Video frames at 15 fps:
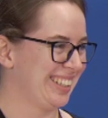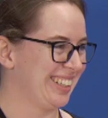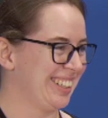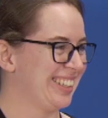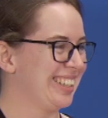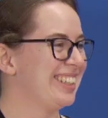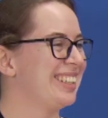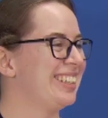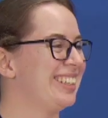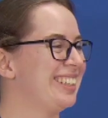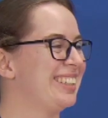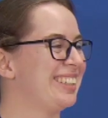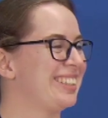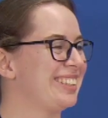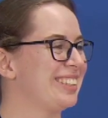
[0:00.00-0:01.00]

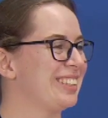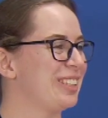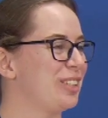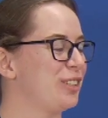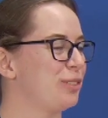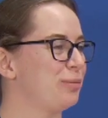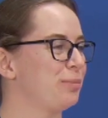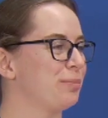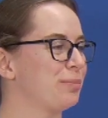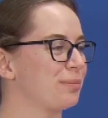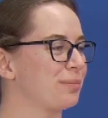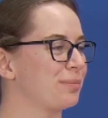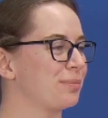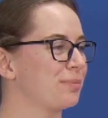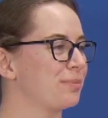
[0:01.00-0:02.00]

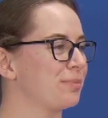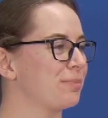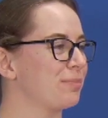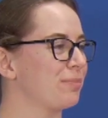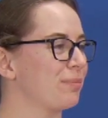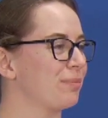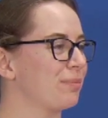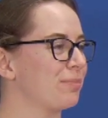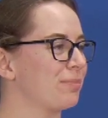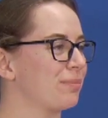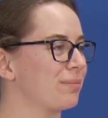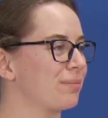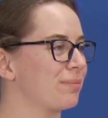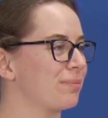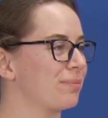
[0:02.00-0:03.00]

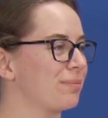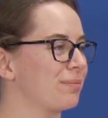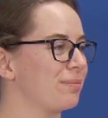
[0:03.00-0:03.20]
(not speaking)